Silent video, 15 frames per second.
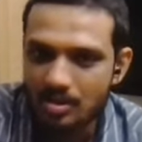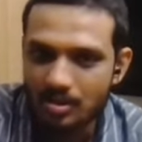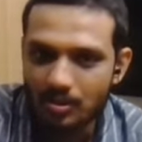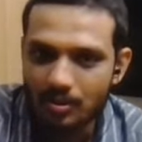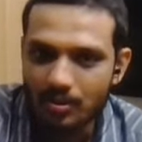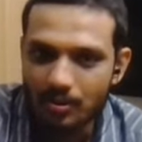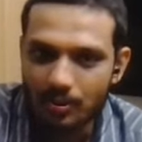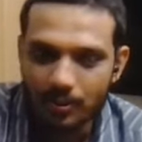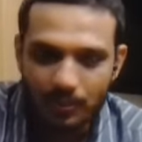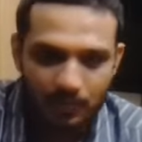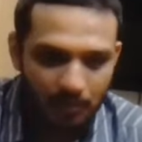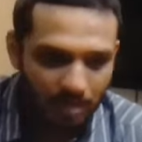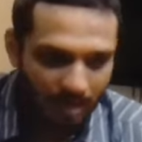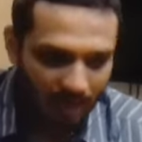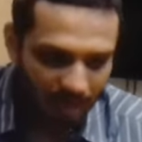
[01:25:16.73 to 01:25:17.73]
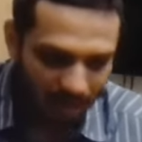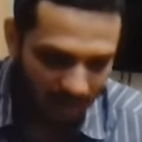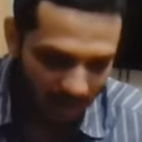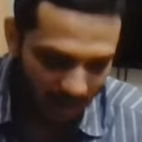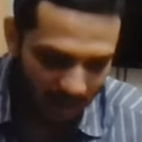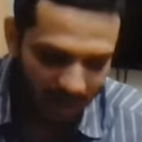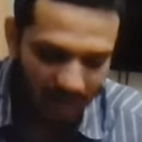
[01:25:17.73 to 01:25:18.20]
so
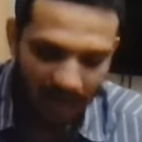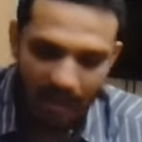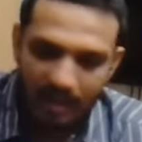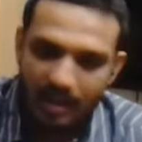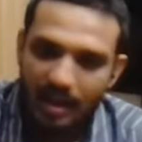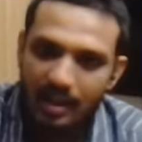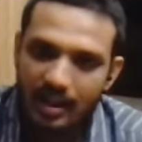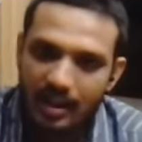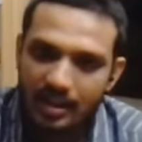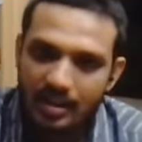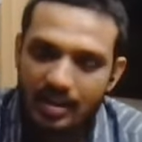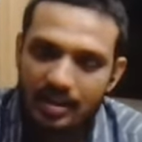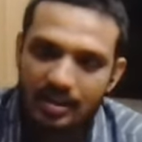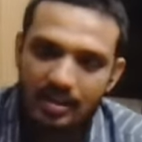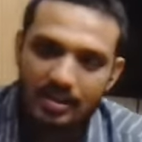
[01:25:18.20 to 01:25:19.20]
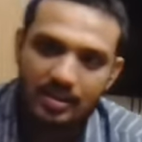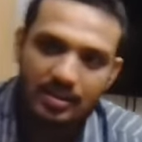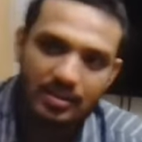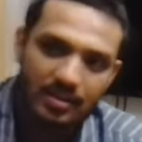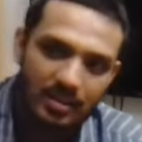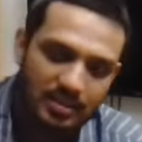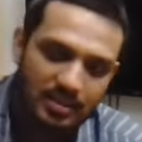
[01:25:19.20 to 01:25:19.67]
and and again
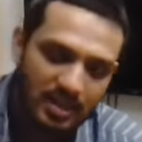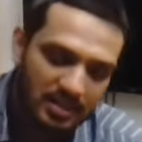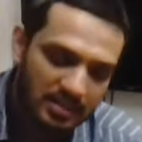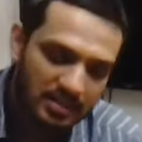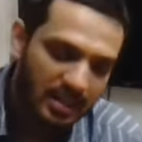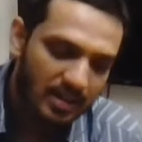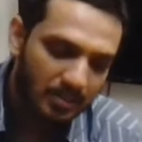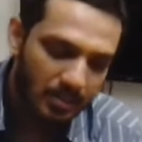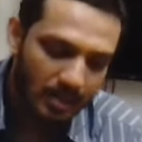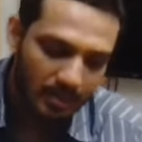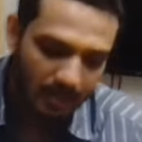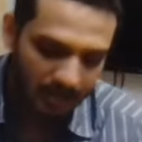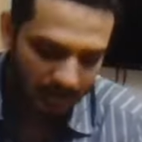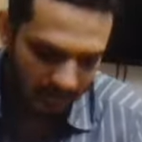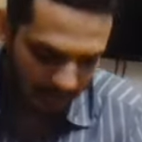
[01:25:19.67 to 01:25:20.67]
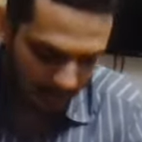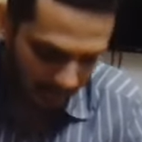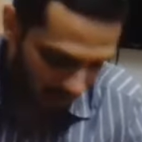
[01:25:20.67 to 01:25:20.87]
uh, sustainability uh,